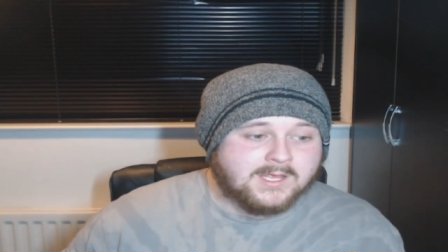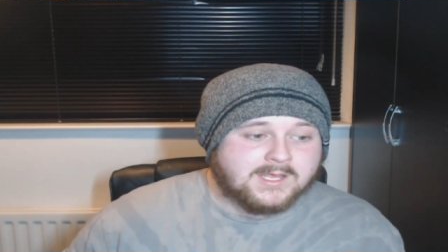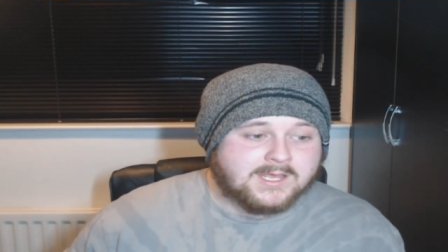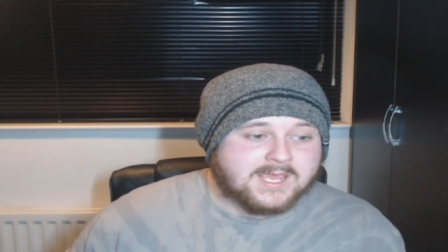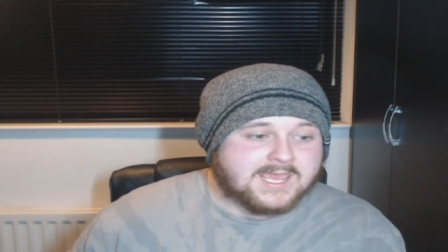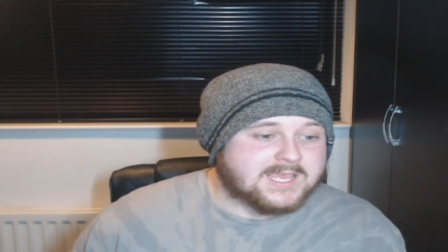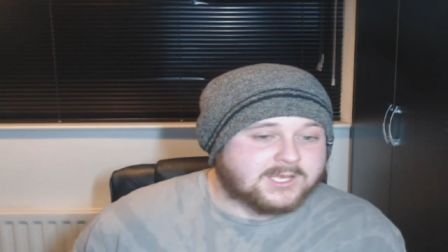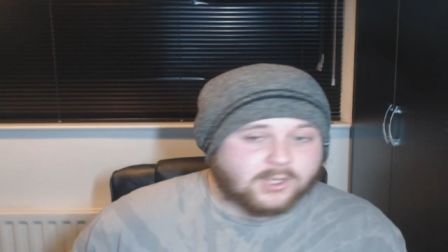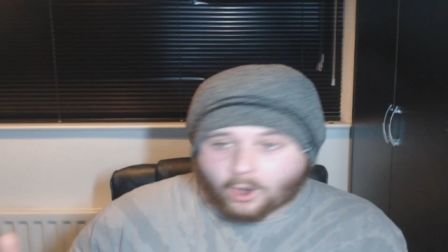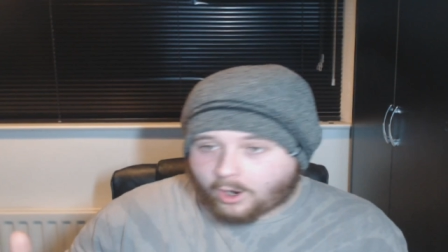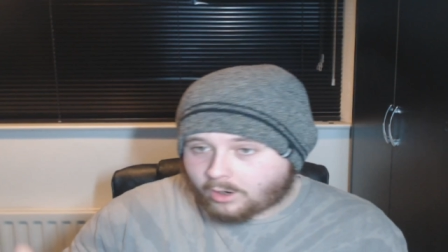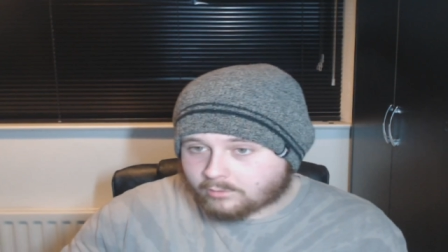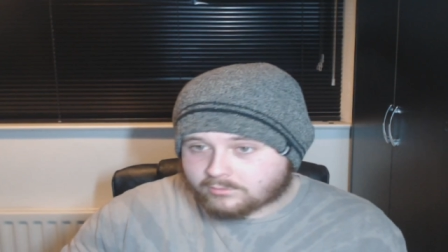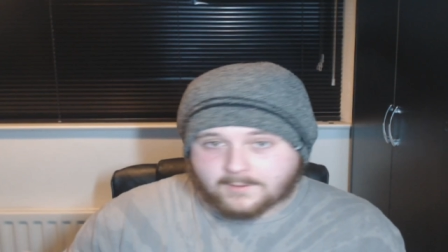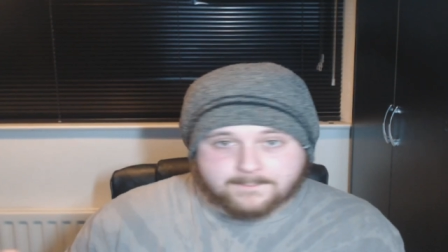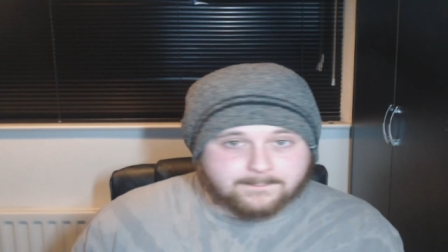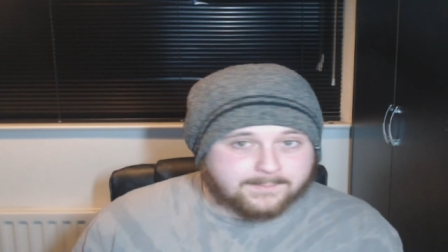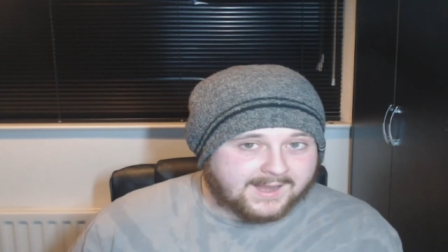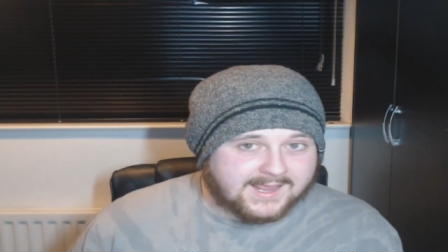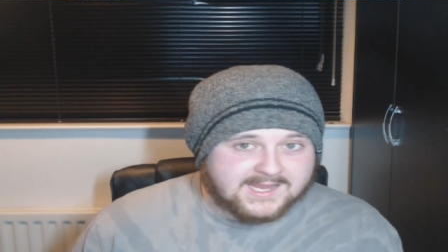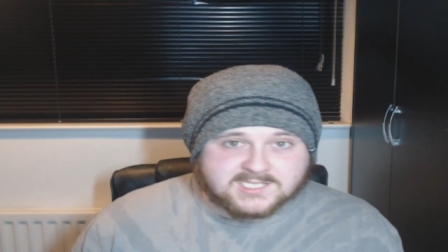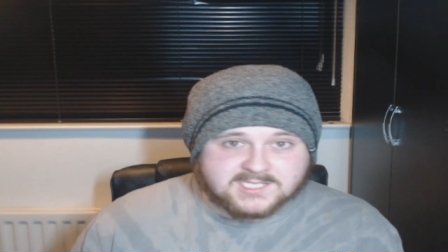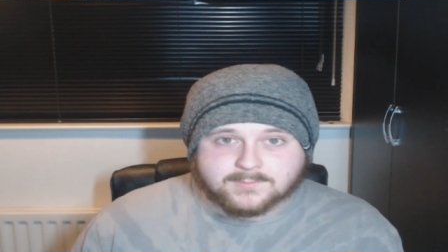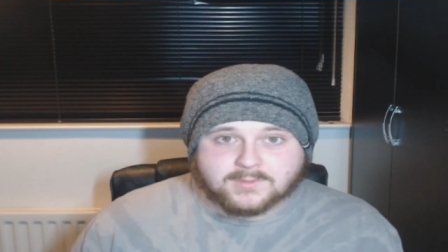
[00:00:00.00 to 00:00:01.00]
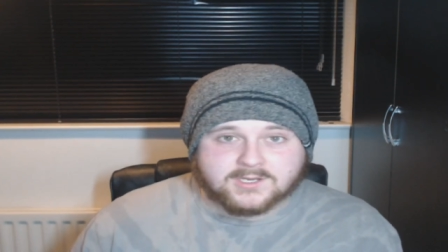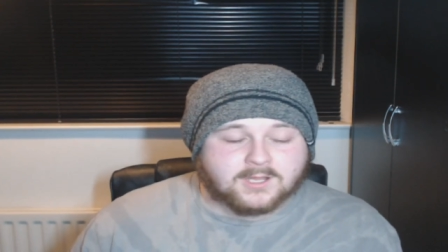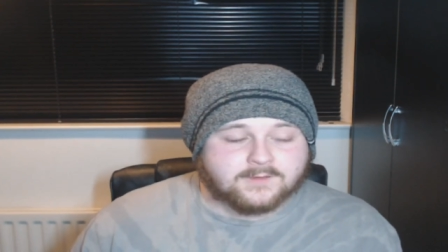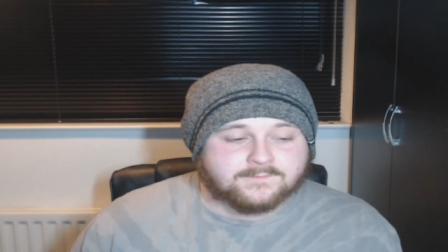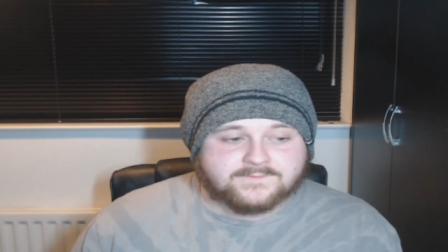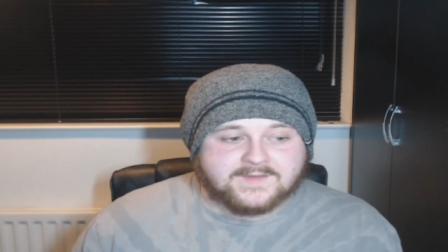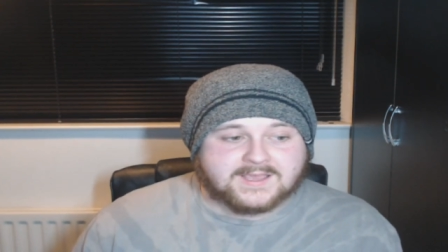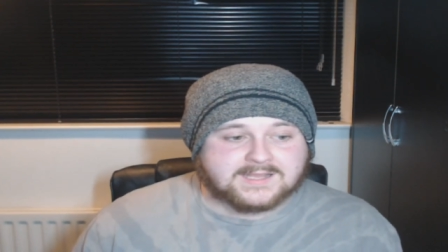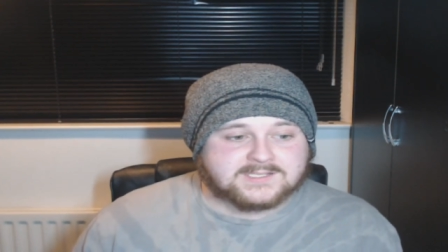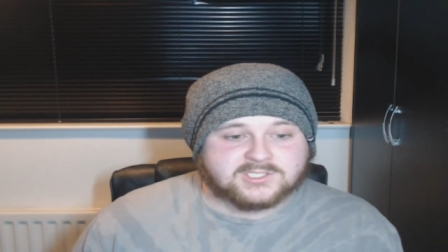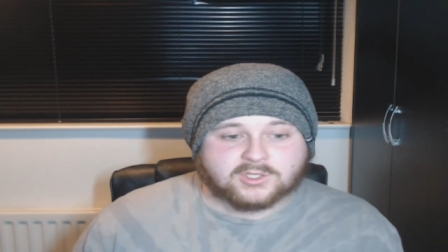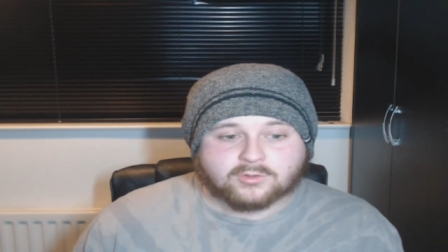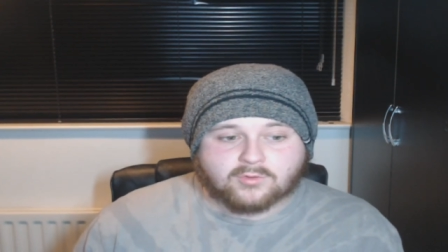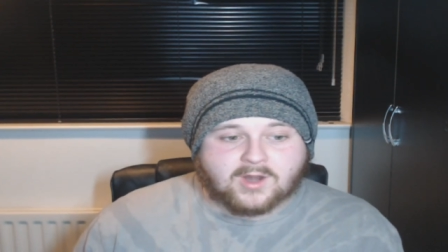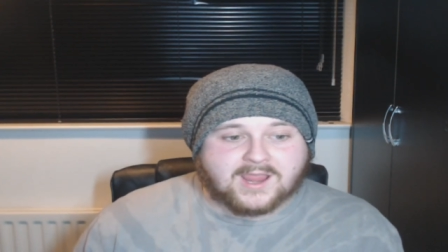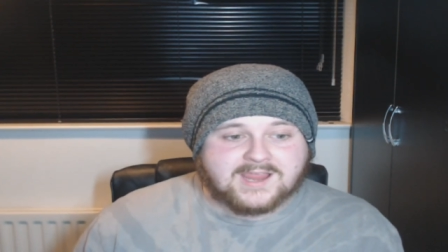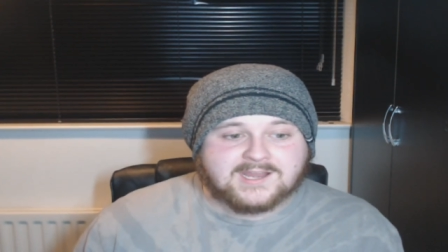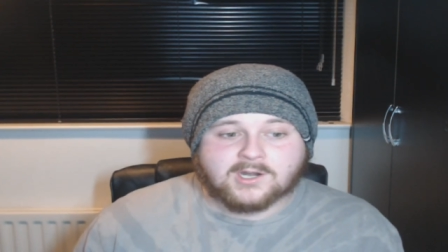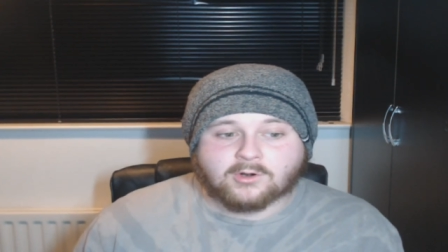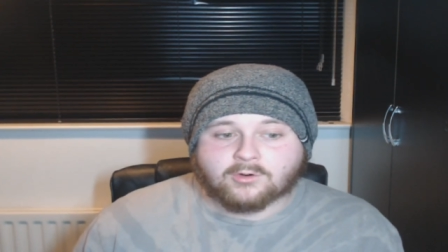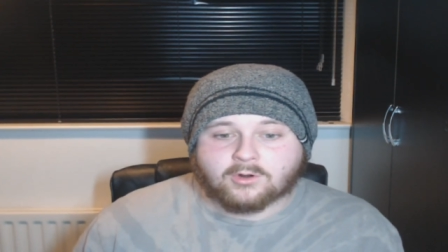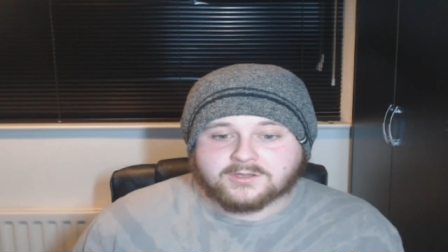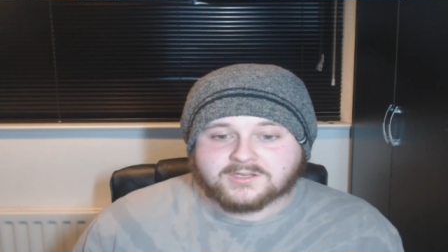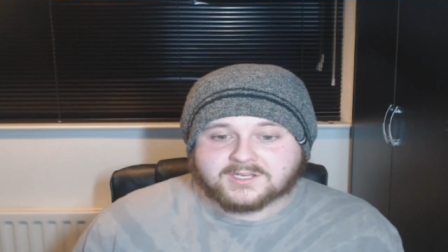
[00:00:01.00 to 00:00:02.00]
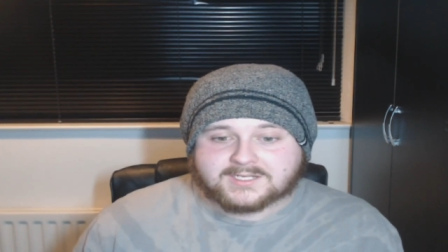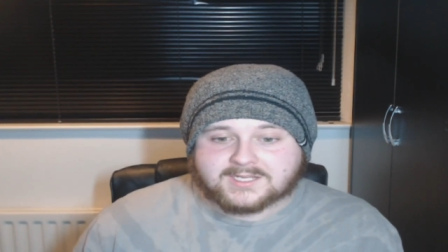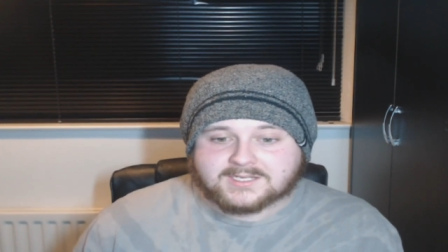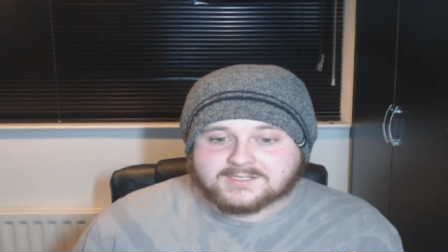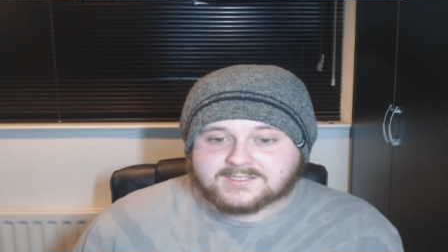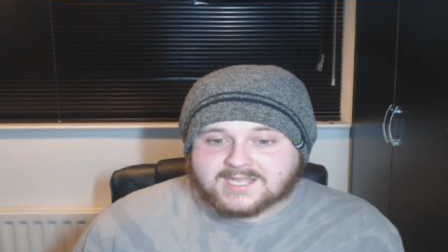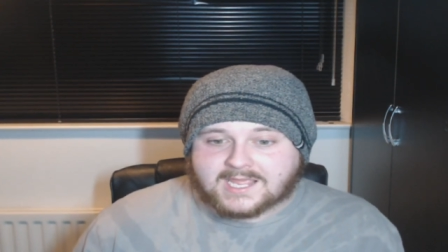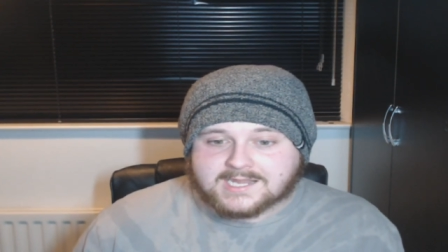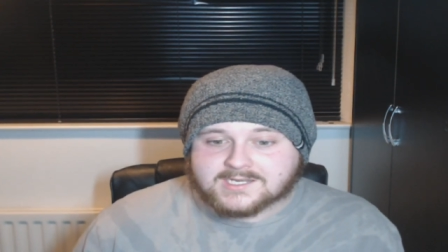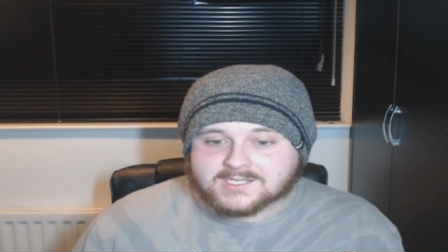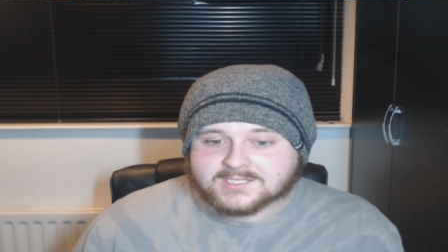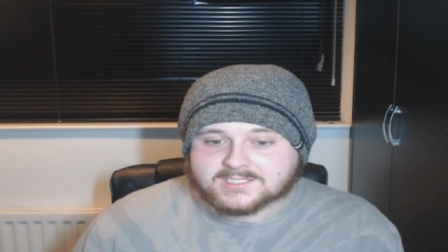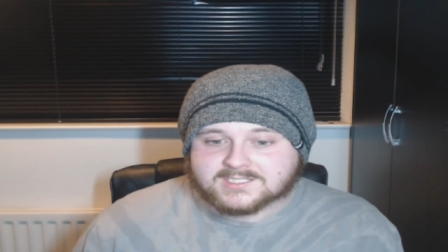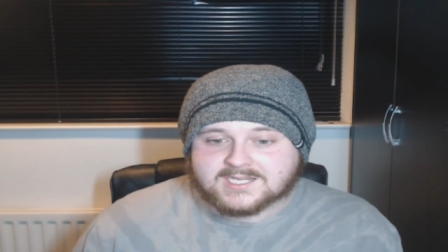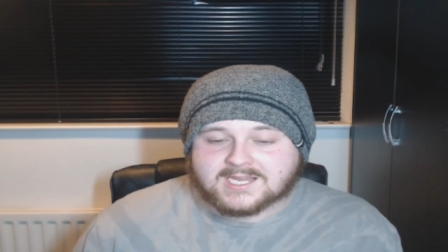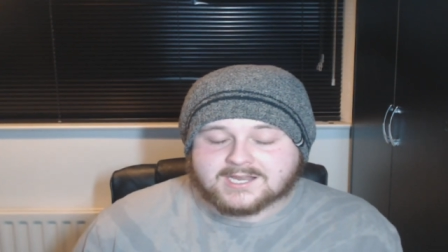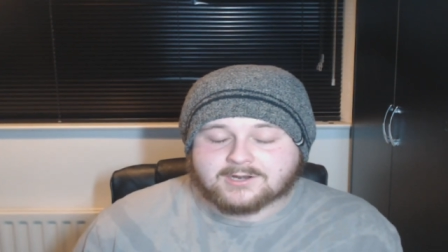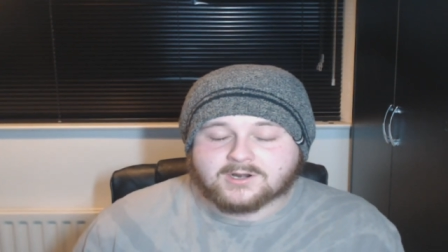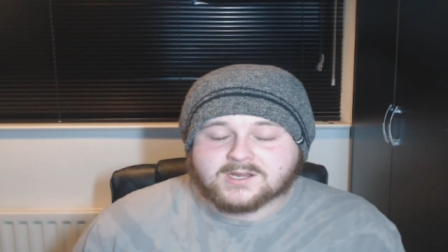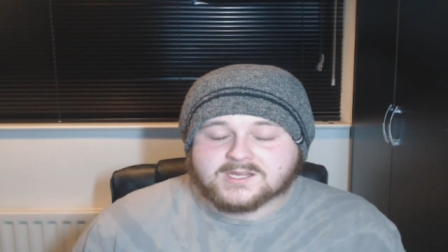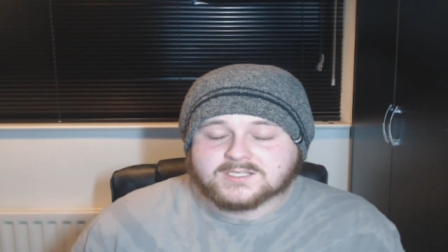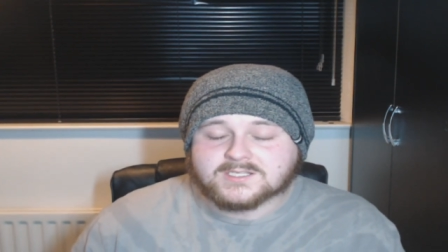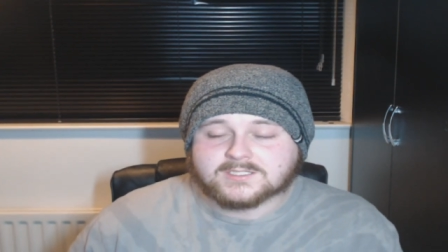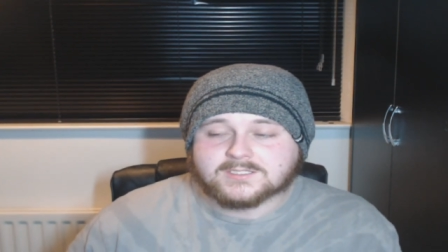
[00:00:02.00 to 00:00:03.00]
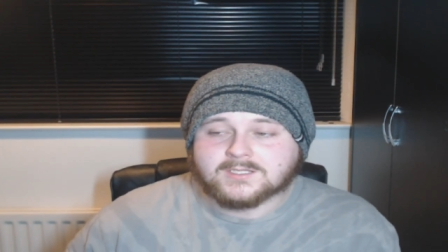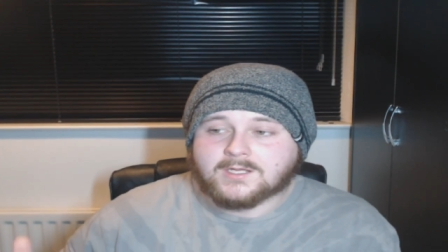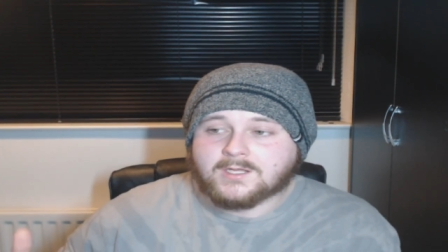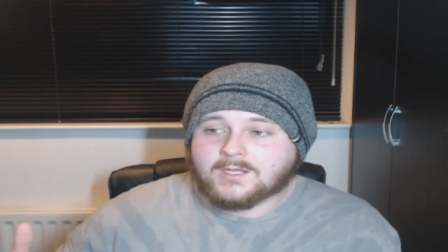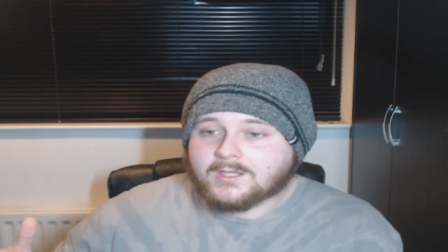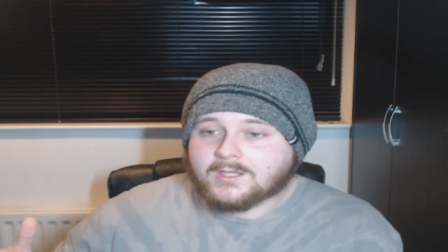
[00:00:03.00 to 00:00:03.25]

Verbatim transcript: He got a replacement of Victor Reyna on the contender series.